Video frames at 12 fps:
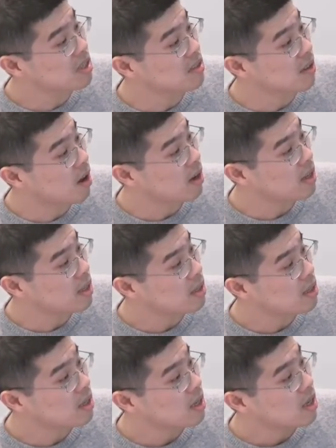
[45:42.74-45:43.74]
log
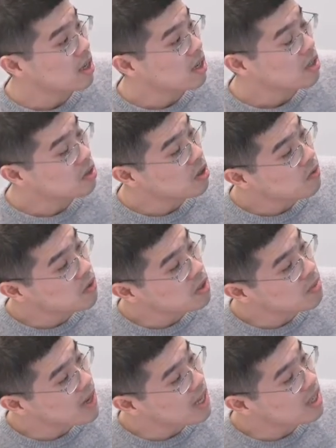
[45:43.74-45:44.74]
So if you
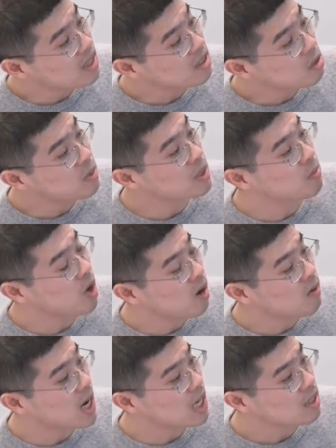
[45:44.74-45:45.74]
spend a little bit
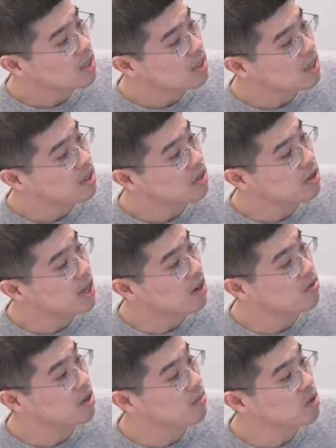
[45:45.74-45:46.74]
more RAM, you
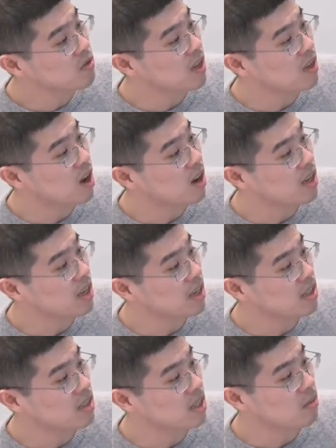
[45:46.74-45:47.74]
can remove the log
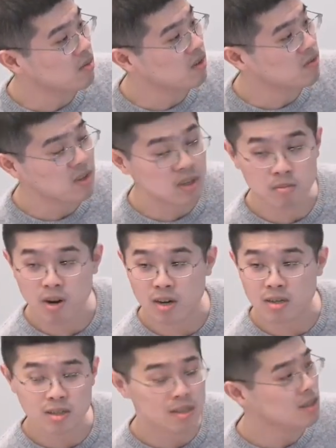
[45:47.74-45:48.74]
in the number of
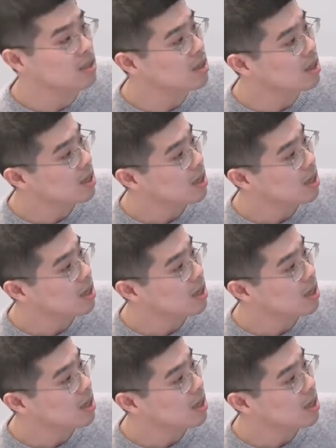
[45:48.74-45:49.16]
comparisons.